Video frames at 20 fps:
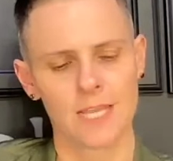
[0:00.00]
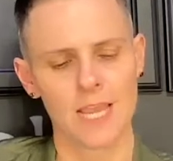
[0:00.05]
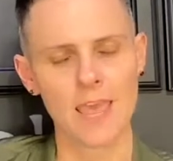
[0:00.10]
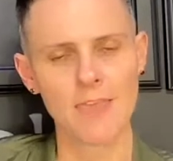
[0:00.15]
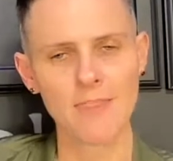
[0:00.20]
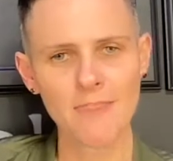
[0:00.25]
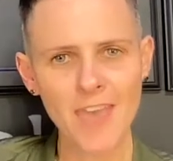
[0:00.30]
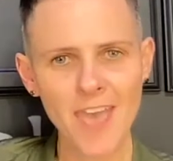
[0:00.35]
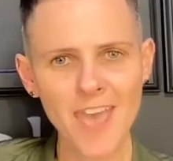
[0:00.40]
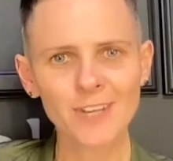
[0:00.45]

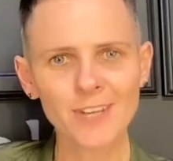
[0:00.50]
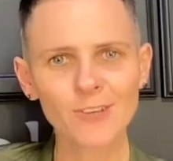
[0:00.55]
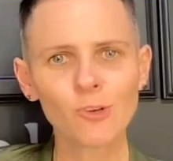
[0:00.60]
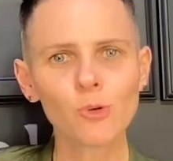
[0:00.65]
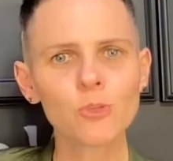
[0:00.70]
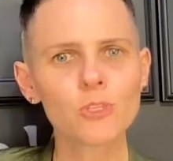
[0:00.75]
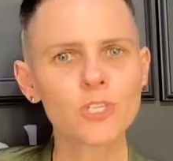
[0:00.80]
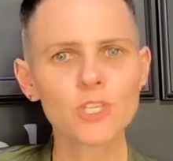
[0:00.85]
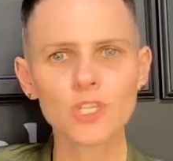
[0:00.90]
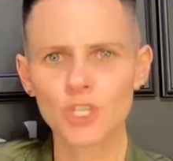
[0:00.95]
and then
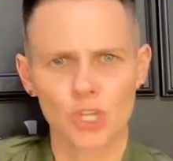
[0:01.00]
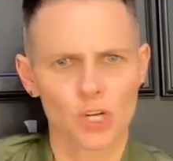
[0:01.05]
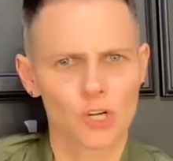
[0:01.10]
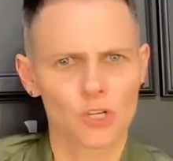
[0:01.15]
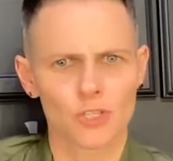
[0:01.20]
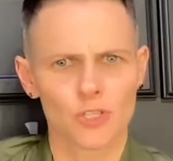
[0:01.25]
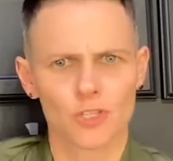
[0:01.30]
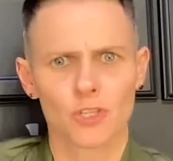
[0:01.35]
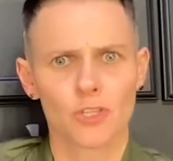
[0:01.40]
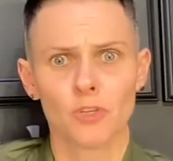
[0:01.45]
who's in
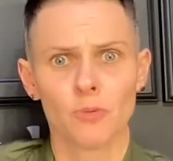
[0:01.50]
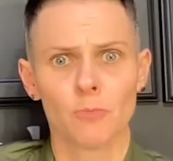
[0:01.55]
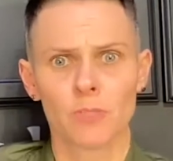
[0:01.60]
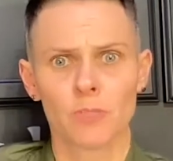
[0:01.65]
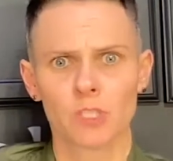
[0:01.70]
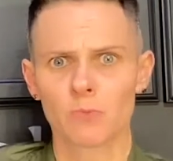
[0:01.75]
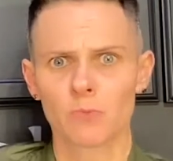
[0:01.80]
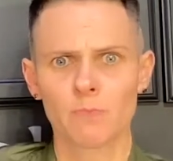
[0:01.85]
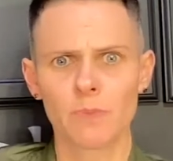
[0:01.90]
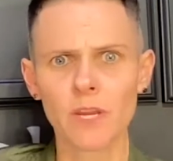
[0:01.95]
charge of the
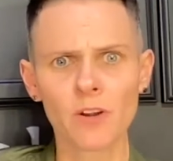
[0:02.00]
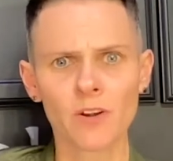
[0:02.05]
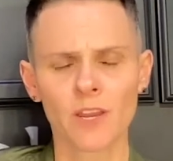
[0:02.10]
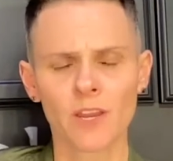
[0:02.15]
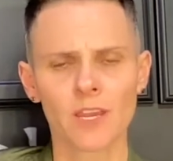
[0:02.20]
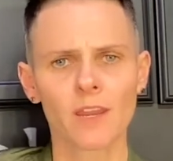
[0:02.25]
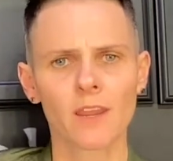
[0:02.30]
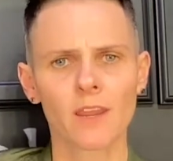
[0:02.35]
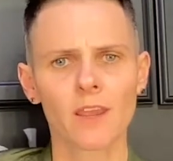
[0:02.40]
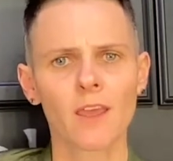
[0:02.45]
human
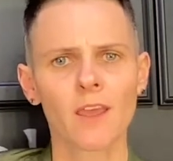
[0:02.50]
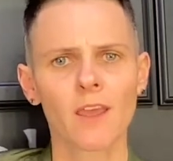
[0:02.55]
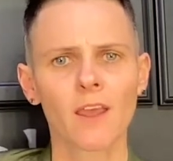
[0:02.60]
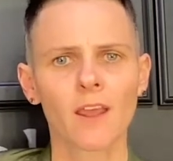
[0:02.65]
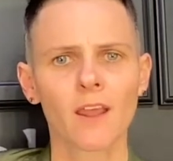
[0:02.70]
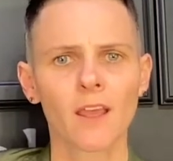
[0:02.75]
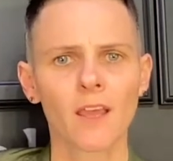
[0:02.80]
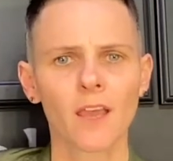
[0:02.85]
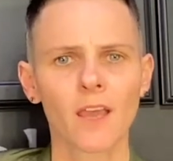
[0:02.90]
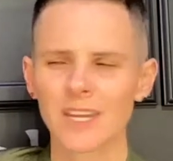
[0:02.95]
spirit?
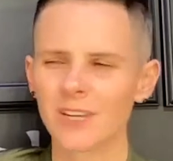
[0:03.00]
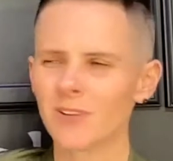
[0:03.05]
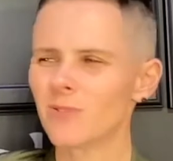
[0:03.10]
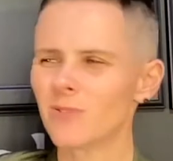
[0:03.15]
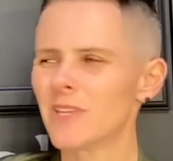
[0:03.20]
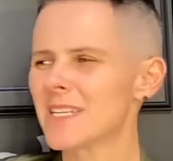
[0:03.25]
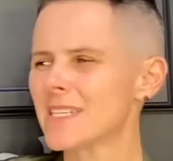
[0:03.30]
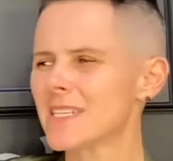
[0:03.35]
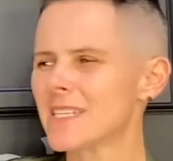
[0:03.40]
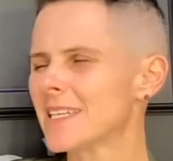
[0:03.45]
I
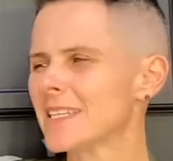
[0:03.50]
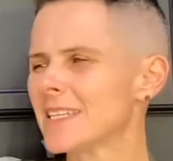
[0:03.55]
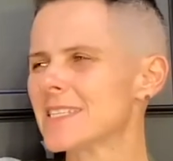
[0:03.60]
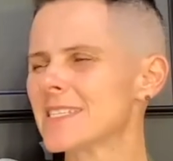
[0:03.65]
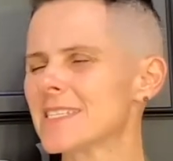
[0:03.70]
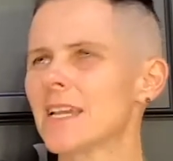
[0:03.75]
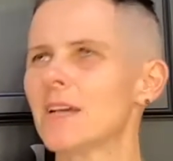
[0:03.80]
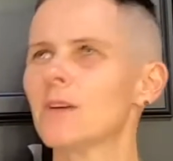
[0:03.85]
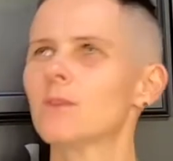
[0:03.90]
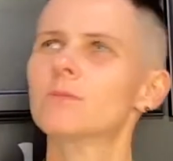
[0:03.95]
know that that
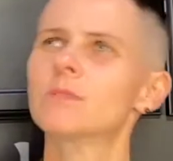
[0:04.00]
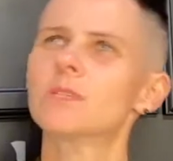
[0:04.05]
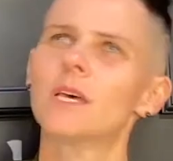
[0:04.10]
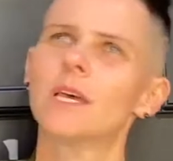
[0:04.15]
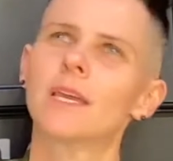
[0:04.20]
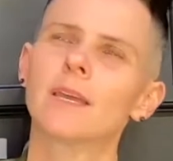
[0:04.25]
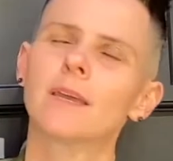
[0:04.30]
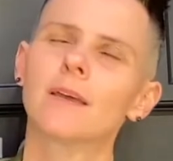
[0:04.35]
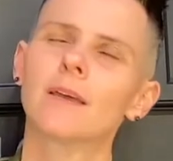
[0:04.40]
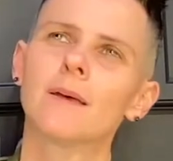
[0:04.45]
sounds
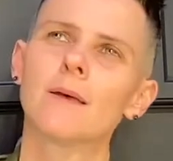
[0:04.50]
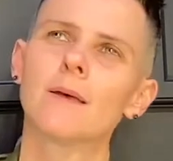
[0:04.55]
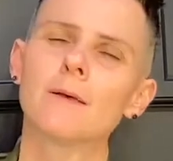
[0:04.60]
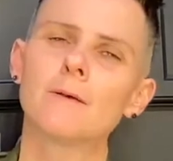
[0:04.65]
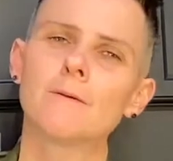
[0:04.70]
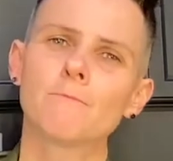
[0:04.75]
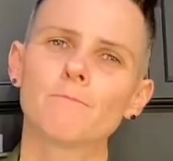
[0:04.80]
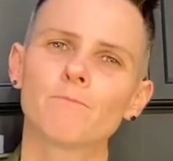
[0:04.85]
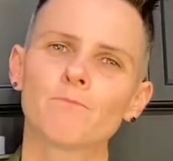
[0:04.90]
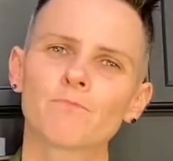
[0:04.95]
like,
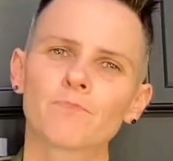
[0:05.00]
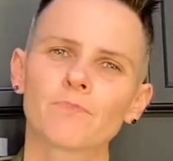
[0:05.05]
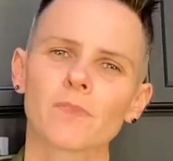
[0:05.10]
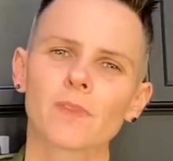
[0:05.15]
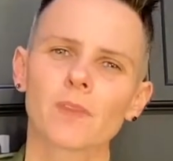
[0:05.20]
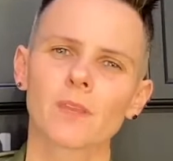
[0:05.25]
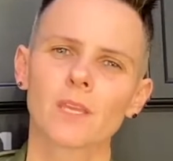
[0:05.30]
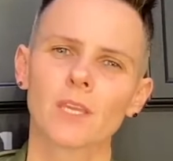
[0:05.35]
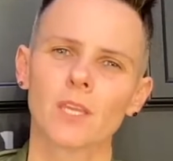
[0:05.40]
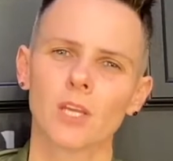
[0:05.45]

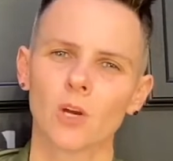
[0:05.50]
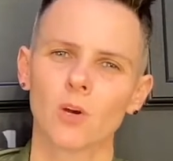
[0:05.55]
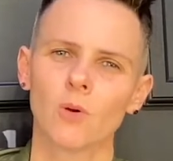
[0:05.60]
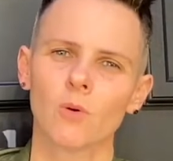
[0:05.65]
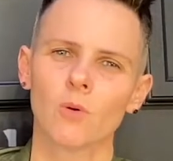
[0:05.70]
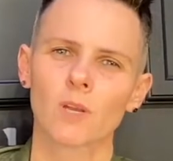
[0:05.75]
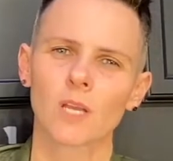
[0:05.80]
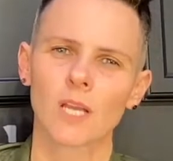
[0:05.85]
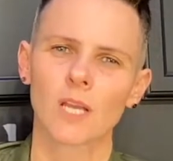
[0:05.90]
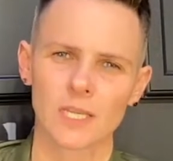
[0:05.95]
you
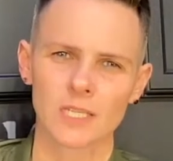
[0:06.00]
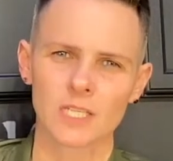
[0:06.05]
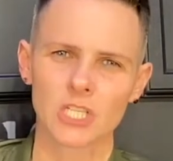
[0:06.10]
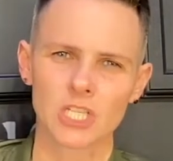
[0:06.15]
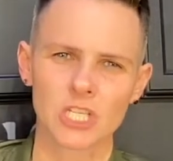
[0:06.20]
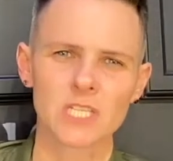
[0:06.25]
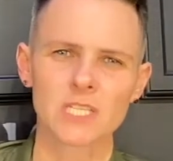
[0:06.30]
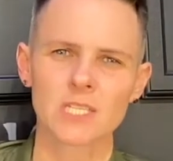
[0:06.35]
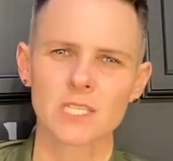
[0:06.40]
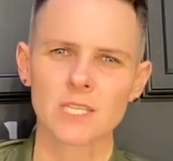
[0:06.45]
know, kind of
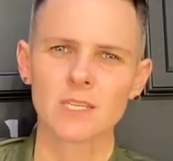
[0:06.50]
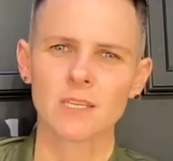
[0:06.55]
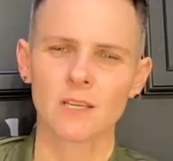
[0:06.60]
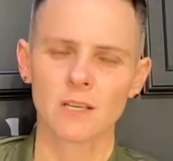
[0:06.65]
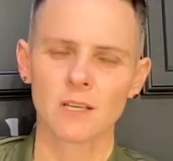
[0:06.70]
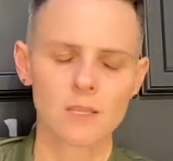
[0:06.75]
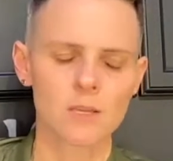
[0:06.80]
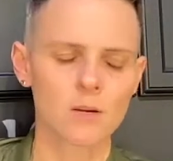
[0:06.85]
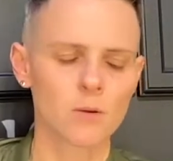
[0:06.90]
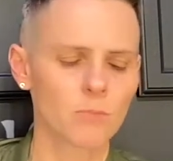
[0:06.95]
cheesy
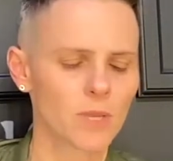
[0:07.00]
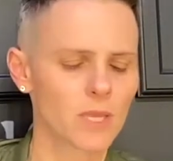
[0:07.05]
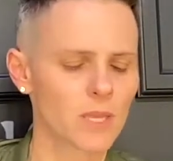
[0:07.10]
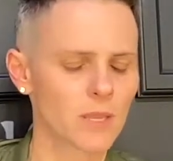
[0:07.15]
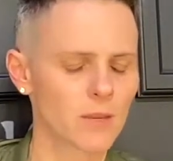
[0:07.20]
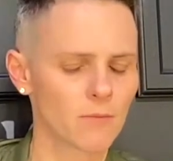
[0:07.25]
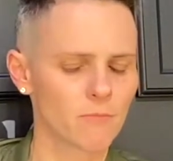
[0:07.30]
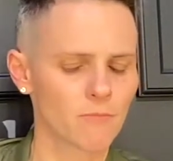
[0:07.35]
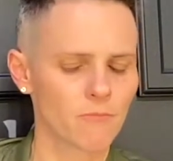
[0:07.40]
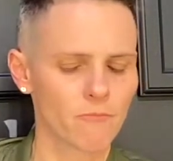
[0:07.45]
a little
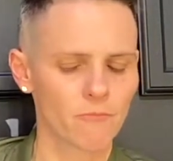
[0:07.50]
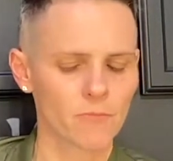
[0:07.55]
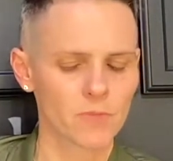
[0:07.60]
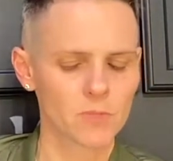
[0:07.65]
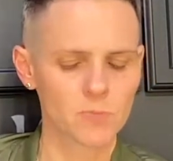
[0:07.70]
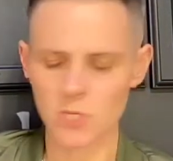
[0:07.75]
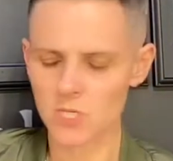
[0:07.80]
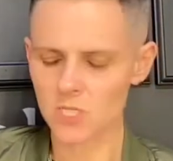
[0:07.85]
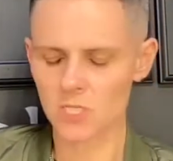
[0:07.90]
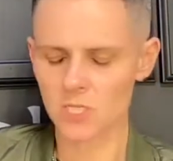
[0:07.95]
bit,
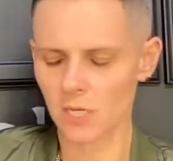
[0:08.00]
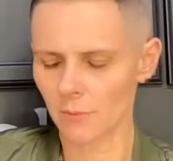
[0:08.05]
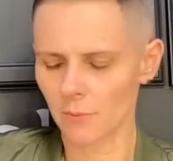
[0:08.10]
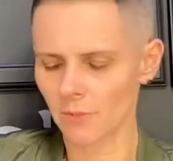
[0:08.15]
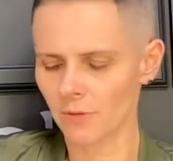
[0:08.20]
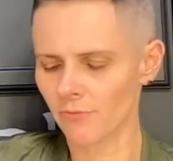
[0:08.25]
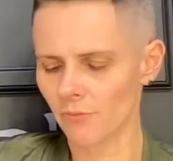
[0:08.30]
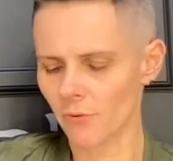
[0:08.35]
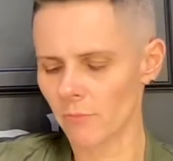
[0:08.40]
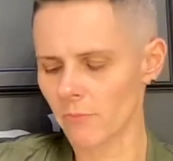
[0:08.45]
especially
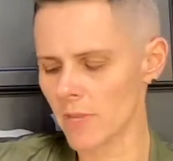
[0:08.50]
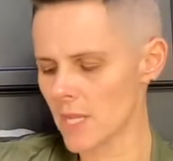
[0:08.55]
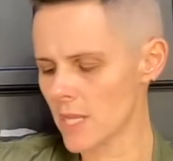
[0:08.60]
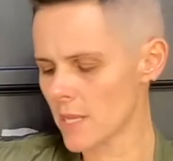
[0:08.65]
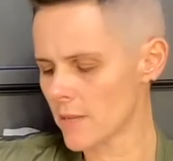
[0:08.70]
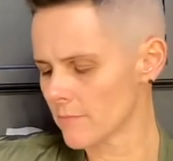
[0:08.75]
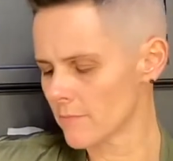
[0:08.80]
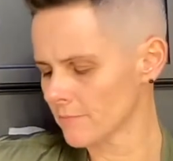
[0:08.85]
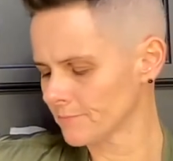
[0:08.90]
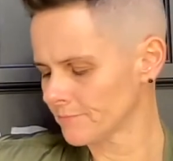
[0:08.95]
coming from
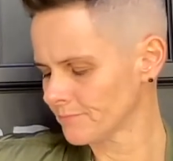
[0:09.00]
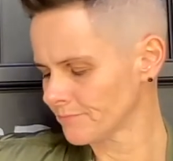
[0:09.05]
me.